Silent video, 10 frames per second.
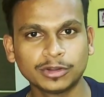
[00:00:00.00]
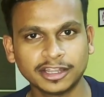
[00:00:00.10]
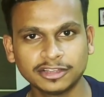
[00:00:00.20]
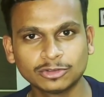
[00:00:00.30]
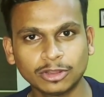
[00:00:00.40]

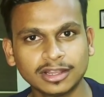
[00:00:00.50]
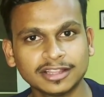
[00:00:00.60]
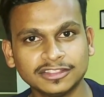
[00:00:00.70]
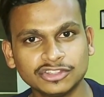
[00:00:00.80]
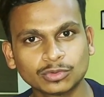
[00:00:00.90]
So that is
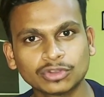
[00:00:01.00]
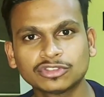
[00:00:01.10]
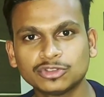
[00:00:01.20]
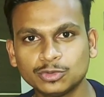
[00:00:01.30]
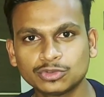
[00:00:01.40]
all.
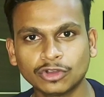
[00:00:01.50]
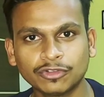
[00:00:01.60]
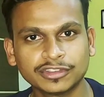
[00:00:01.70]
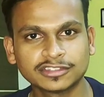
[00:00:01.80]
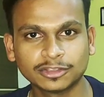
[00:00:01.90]
This was the
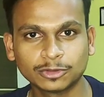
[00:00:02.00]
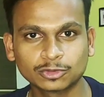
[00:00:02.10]
use of